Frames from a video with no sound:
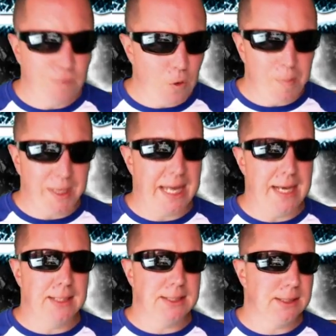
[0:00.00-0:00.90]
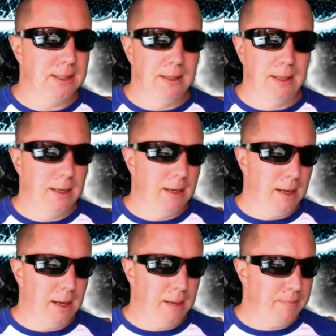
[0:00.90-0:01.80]
for beginners.
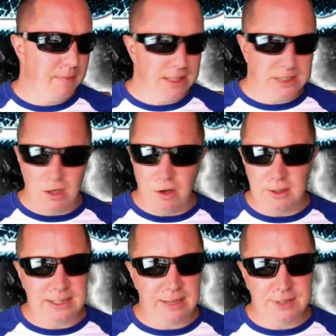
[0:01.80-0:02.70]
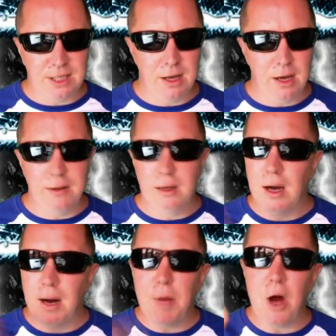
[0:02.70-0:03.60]
There's a lot of stuff to learn.
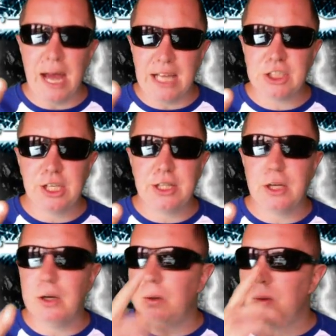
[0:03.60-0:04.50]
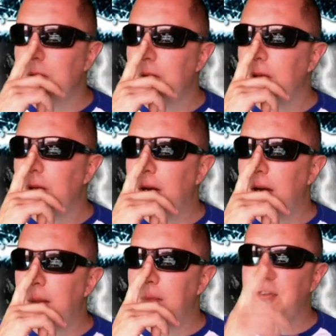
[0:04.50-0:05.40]
I might actually do,
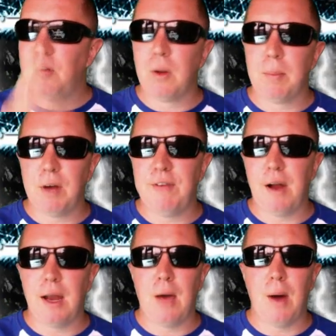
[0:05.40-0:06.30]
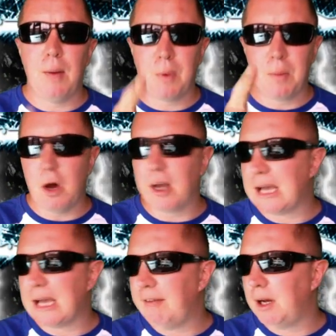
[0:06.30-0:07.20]
before the Blockfolio one, we might
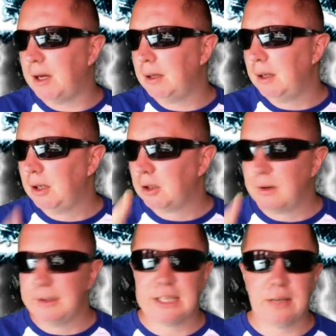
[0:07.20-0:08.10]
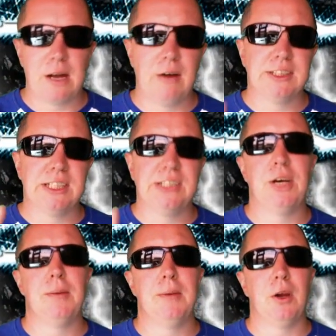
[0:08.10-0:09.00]
cover cryptocurrency
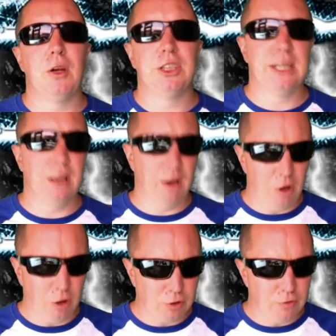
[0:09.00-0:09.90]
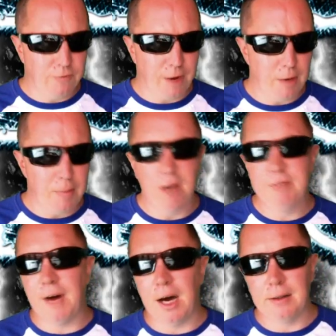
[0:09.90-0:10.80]
terminology like HODL, FOMO,
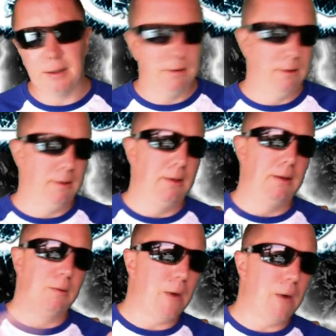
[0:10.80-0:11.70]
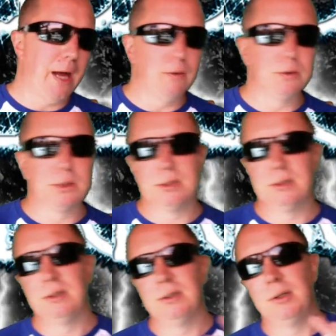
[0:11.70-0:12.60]
FUD, whales,
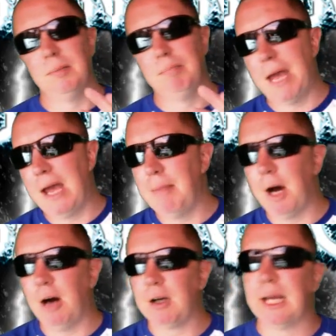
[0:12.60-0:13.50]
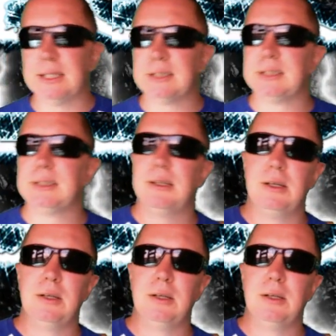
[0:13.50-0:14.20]
bear markets,